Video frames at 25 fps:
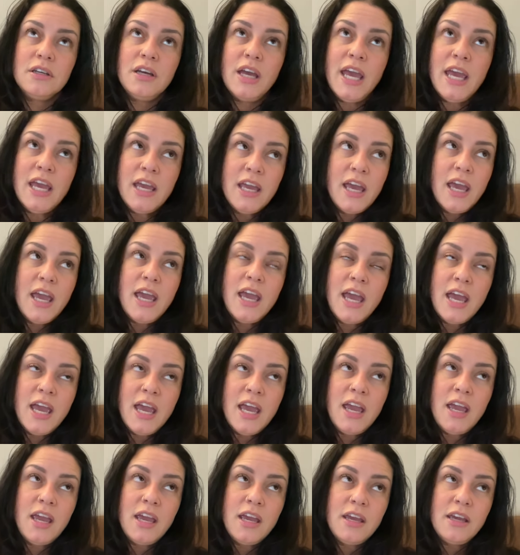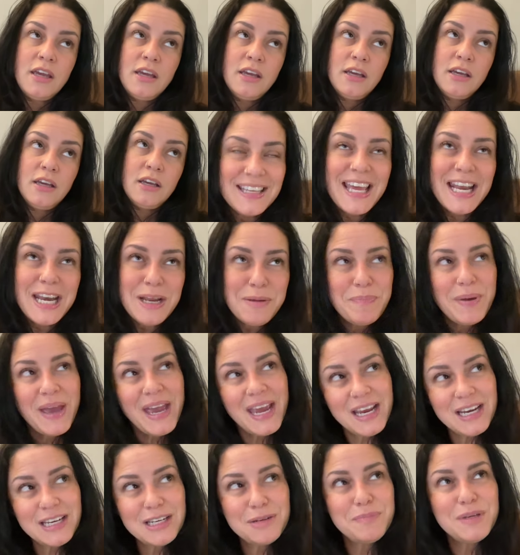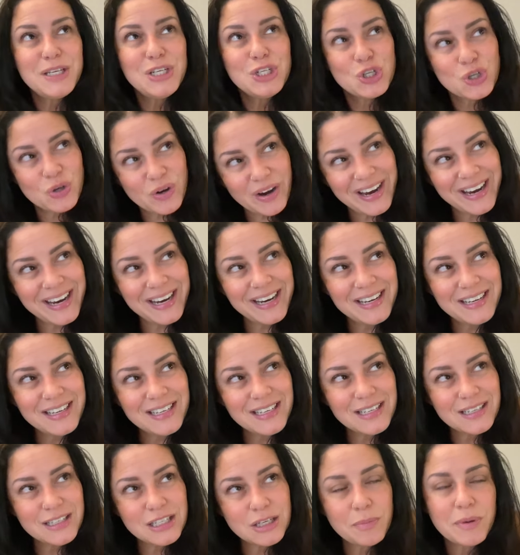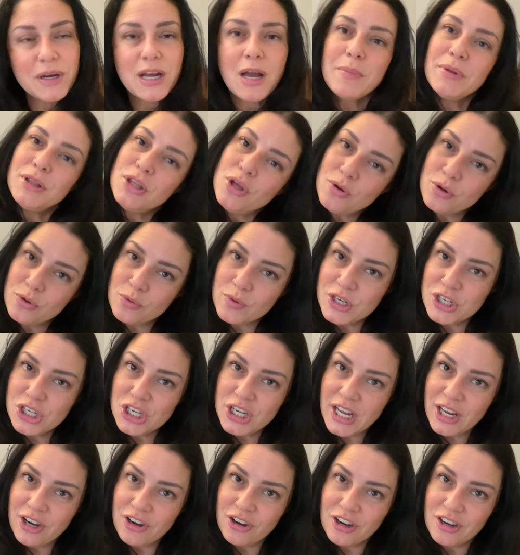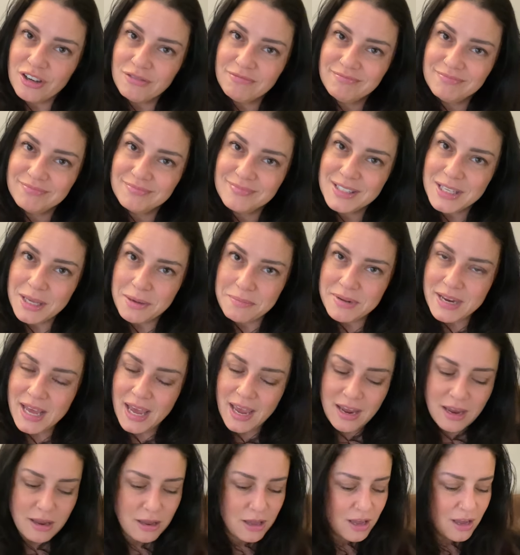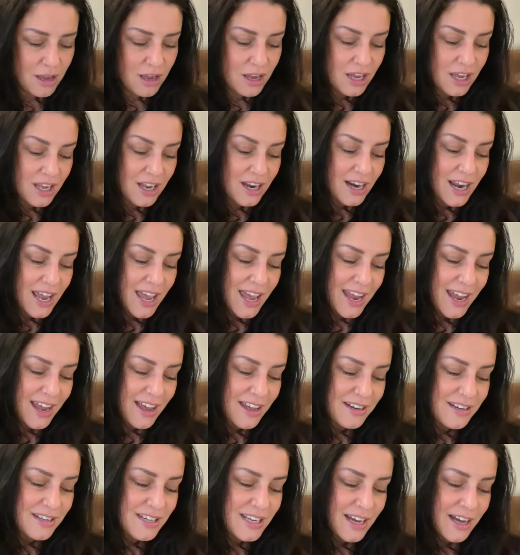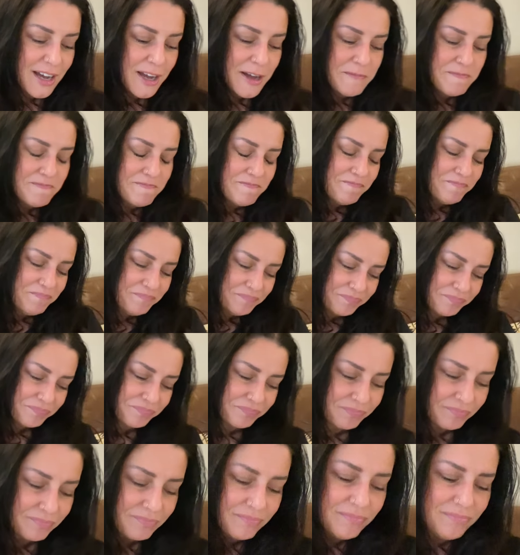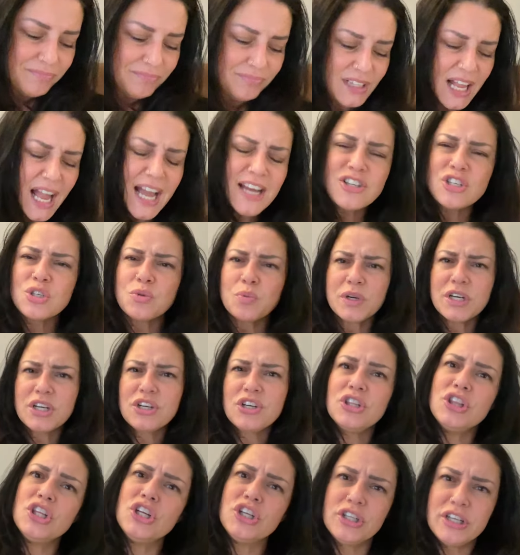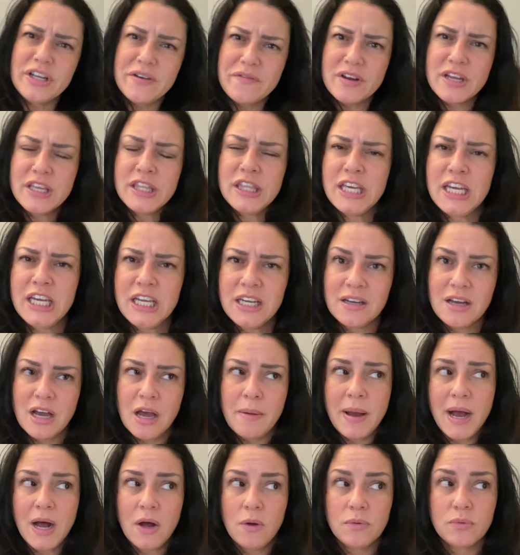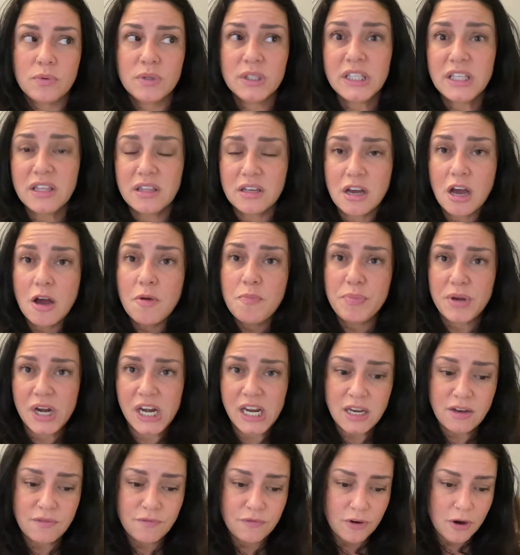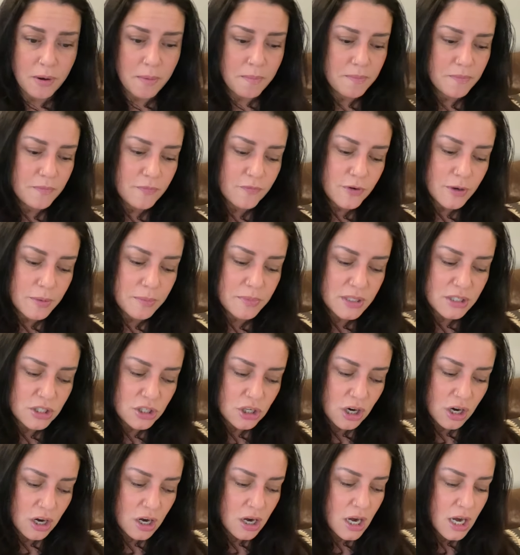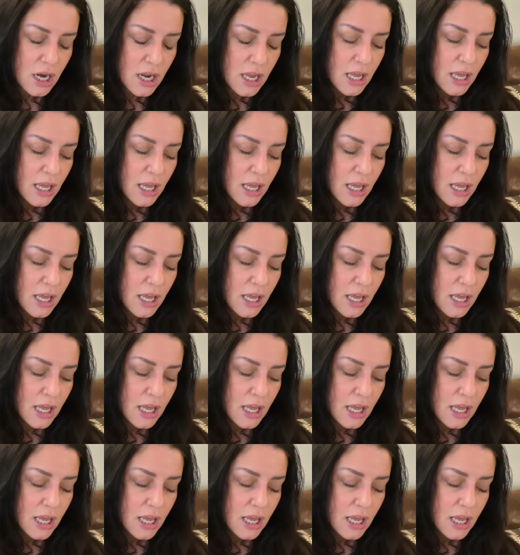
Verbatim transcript: AKA getting paid to be trained to become a loan originator someday. And I just wanted to learn everything about really the company from the start